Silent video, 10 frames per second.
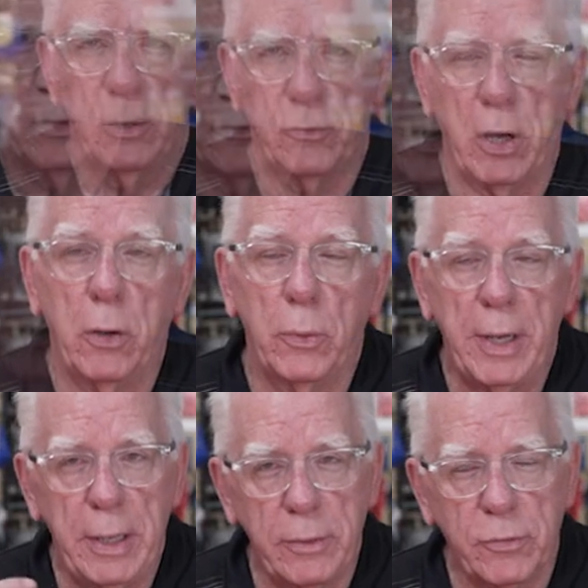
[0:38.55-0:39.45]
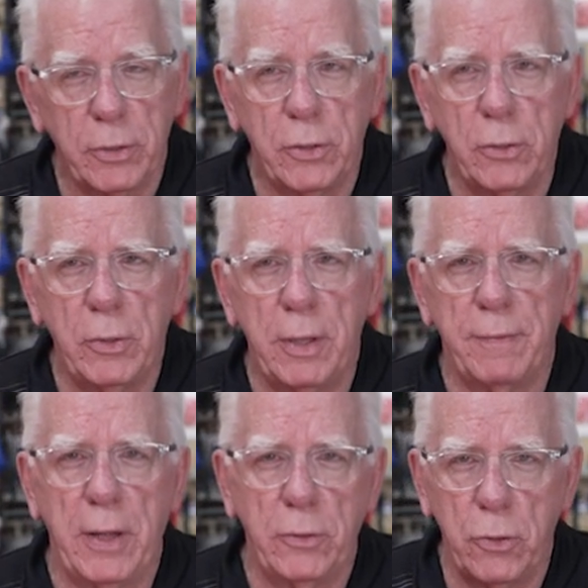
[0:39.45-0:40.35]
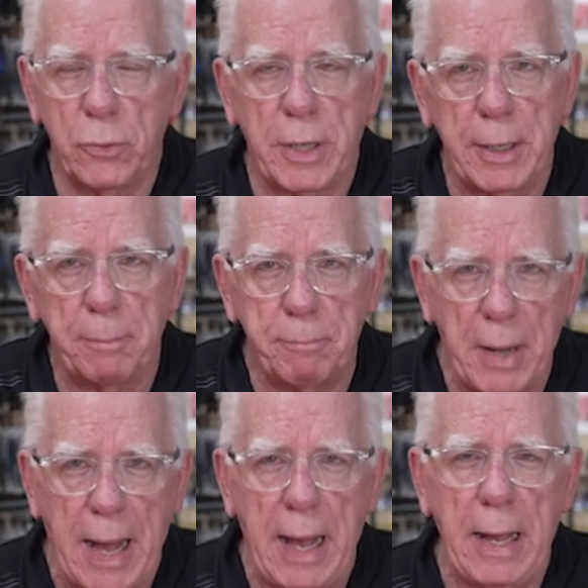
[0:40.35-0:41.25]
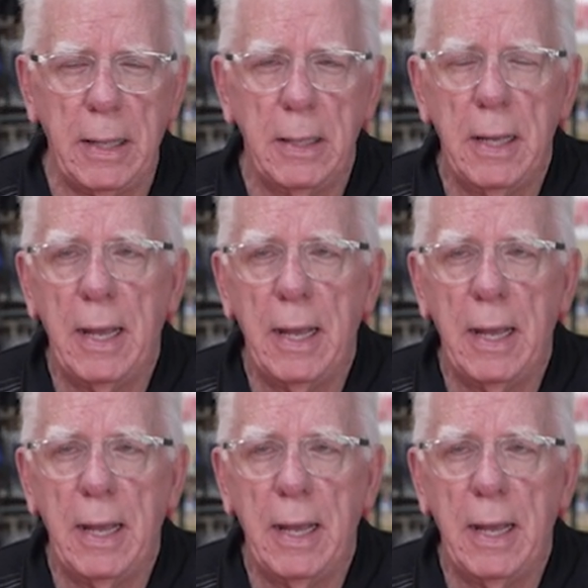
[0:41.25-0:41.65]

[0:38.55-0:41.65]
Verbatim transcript: So it's a unit that you can buy